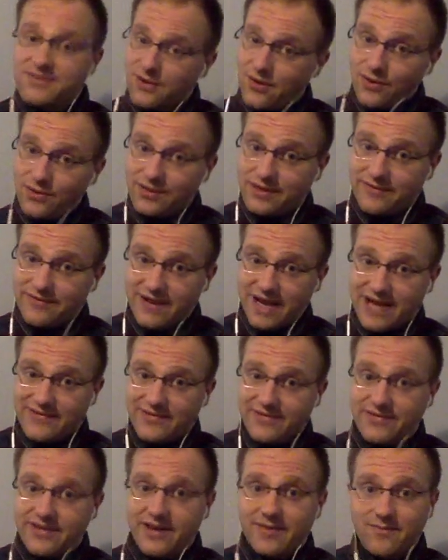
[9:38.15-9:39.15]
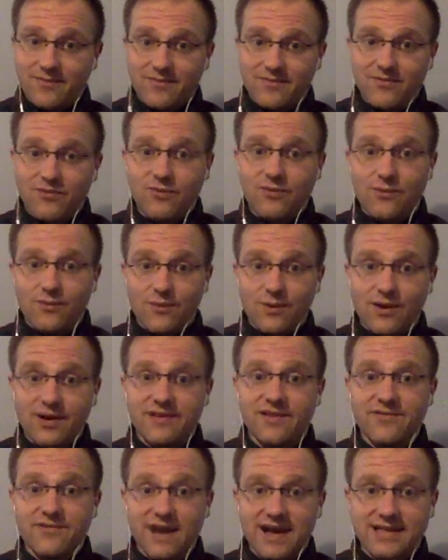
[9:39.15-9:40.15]
only 5 of them were in
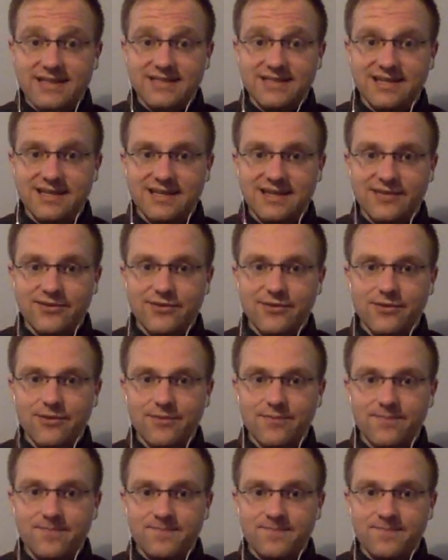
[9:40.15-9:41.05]
the vaccinated group.